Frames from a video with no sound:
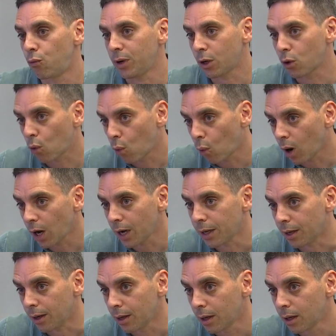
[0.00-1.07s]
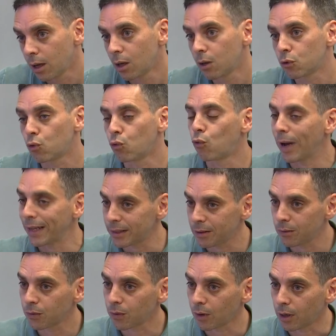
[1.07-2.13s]
require to
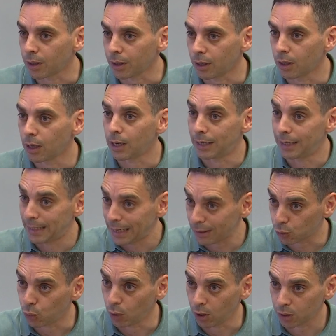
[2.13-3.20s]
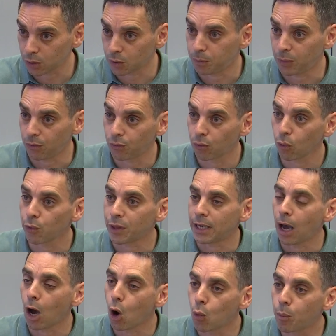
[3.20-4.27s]
ratify networks before they
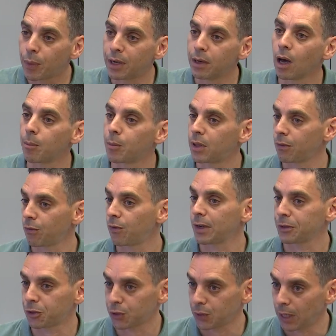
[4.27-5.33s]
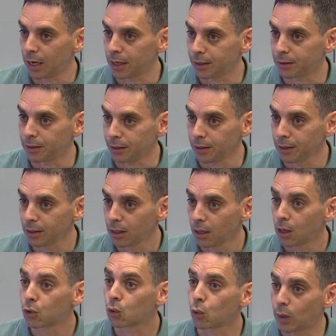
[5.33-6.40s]
open up that functionality
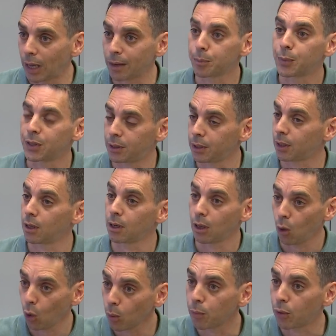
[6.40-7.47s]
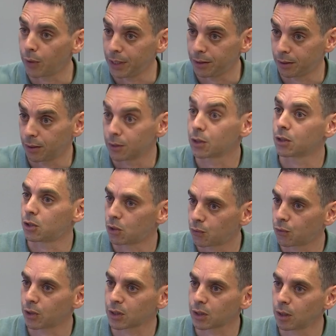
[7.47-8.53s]
to that particular operator, such as,
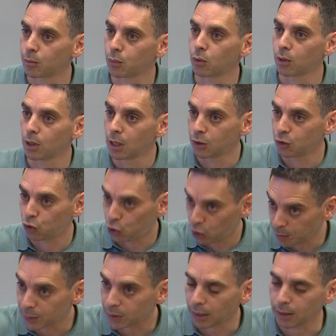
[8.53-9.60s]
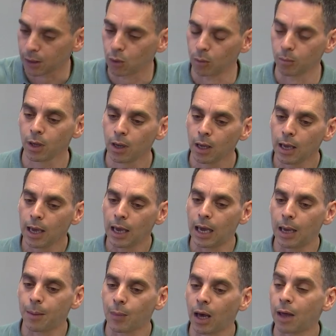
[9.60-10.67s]
for example, Gibtelecom. Um,